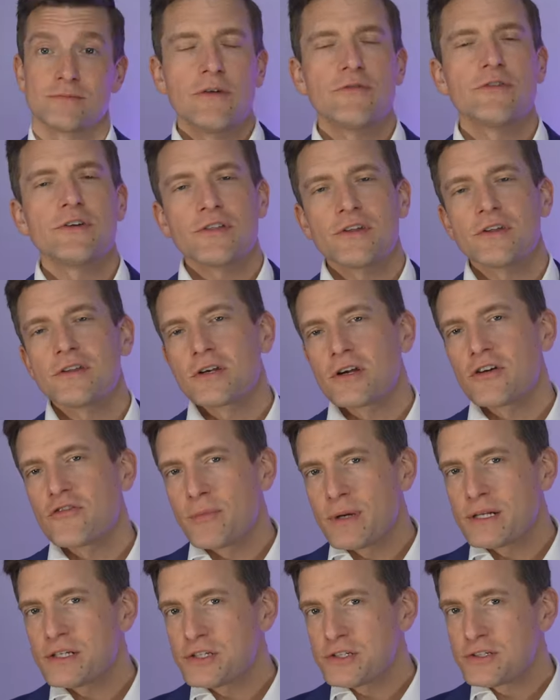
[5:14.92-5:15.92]
Everything that I've
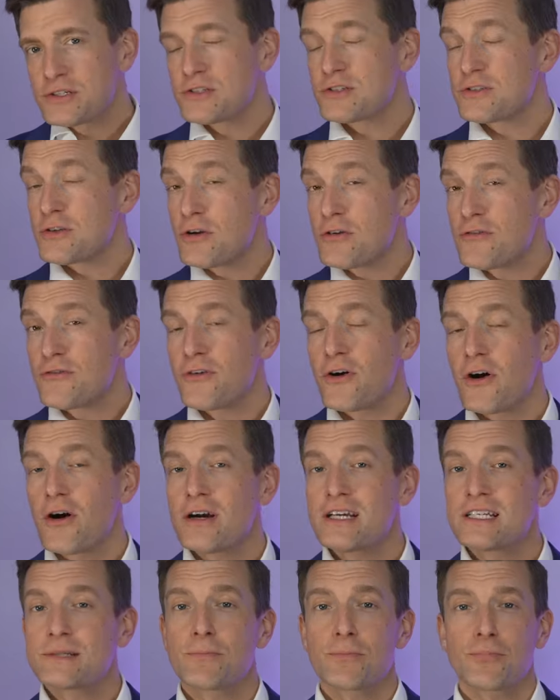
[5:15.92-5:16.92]
mentioned so far
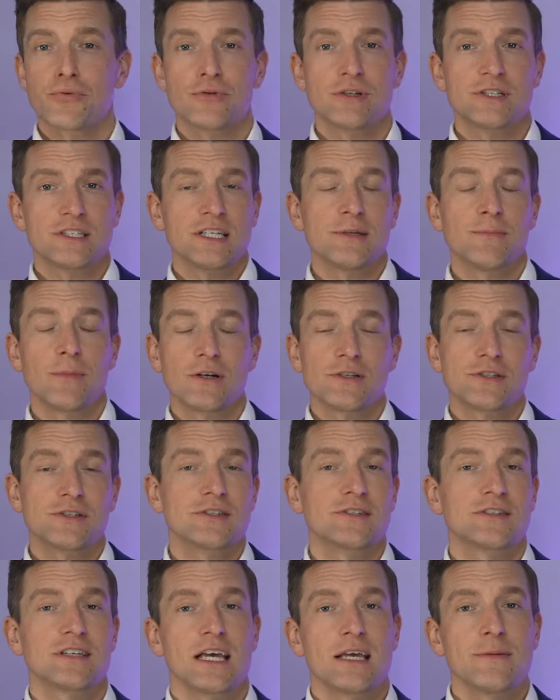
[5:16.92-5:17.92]
is pretty much the
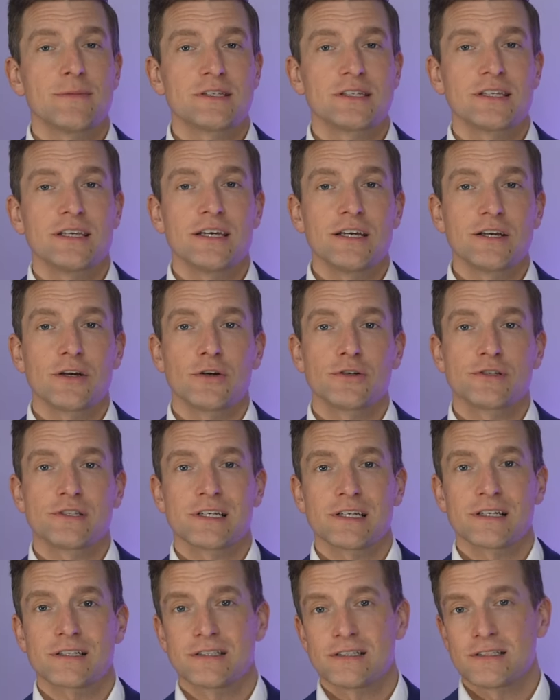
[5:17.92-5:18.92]
same as the Eargo
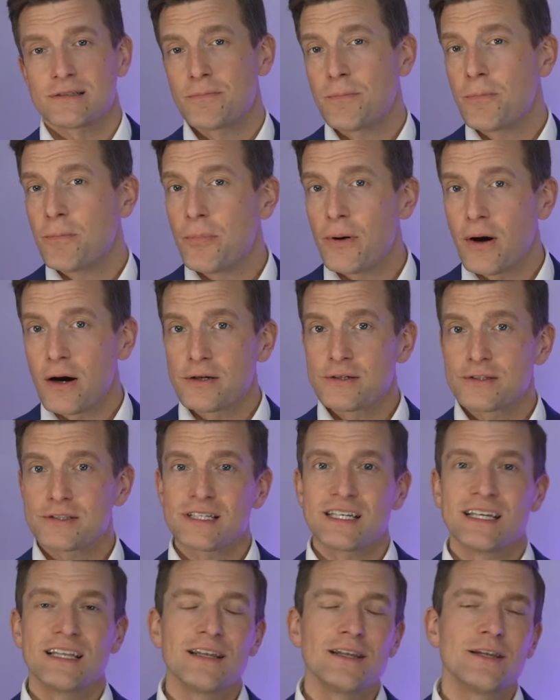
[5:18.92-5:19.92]
6s, but
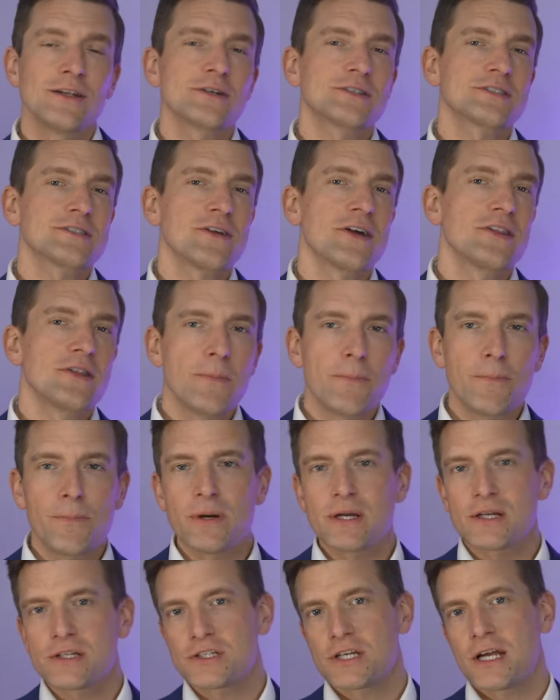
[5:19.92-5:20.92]
it looks like the
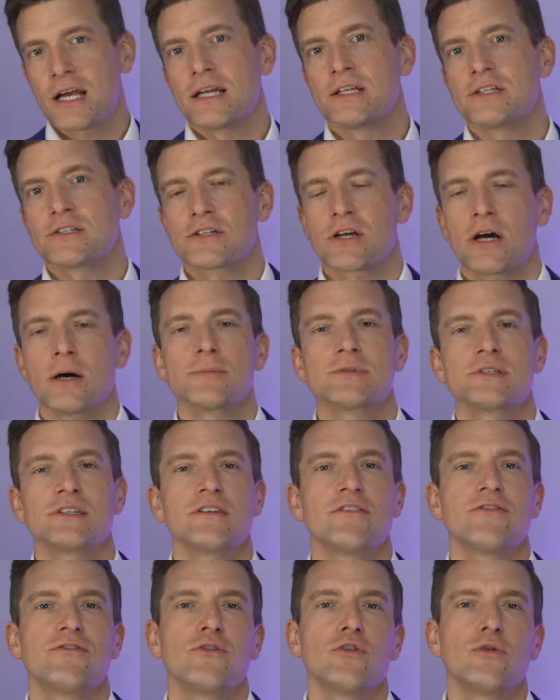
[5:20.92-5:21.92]
big change comes in
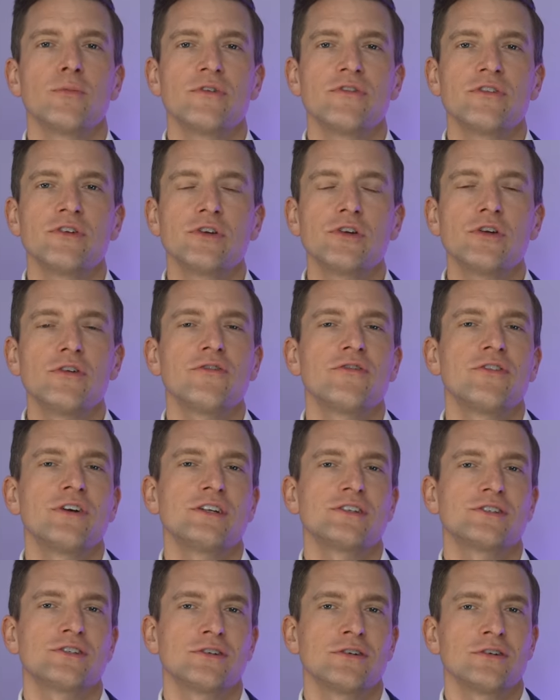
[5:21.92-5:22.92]
the form of a new
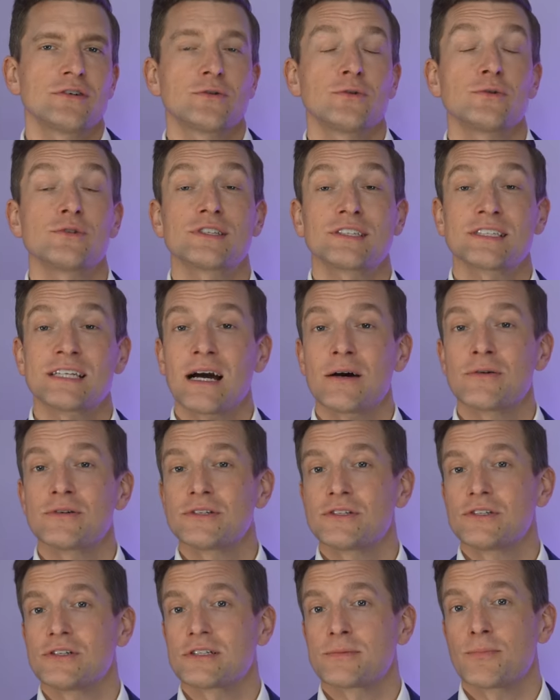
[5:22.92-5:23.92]
feature called Sound
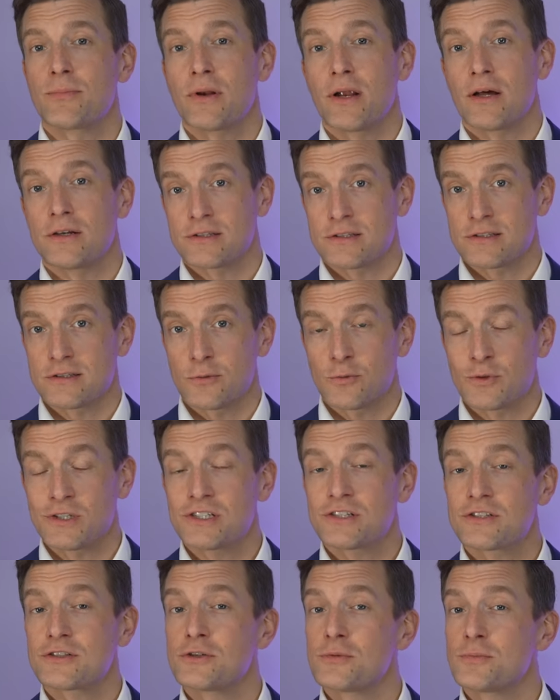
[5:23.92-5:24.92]
Adjust Plus,
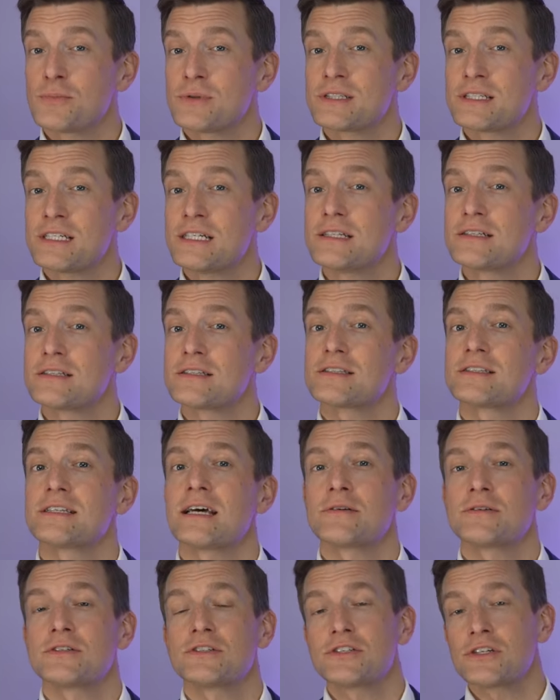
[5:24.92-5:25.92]
which supersedes the
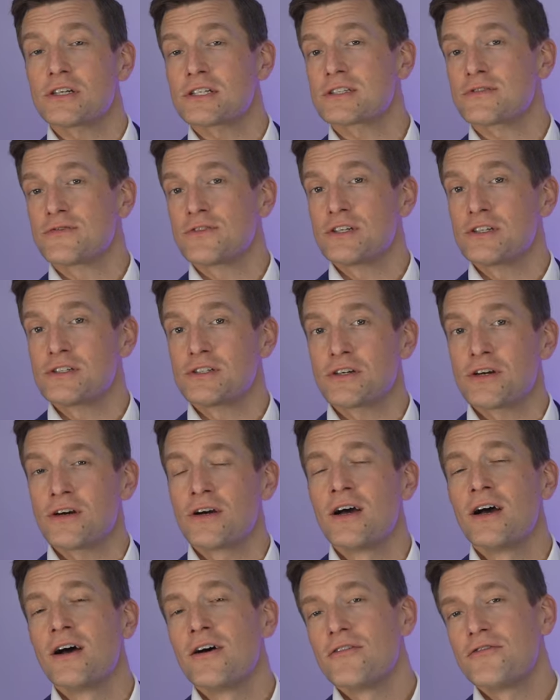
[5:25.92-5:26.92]
Sound Adjust feature
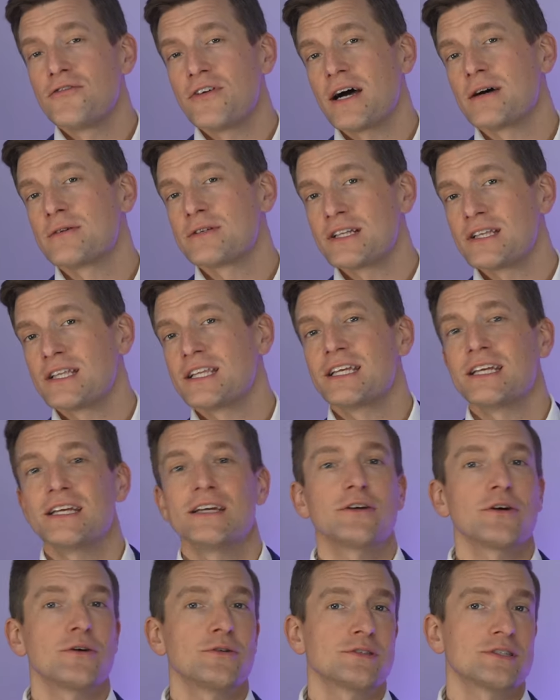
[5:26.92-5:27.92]
found in
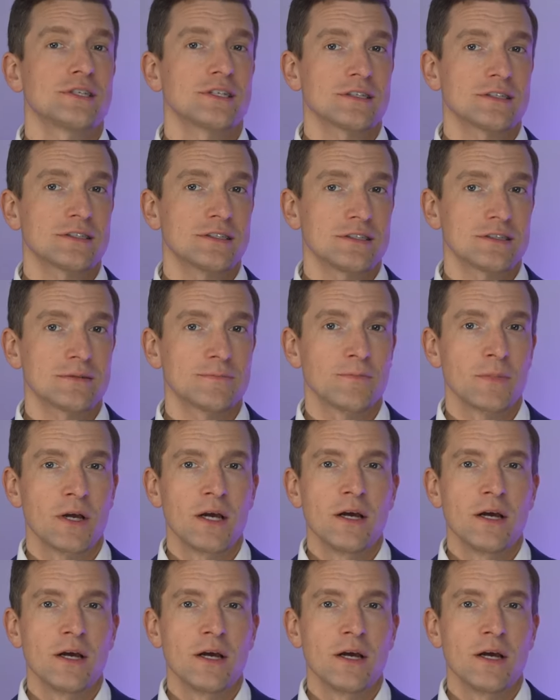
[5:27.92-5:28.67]
the Eargo 6s.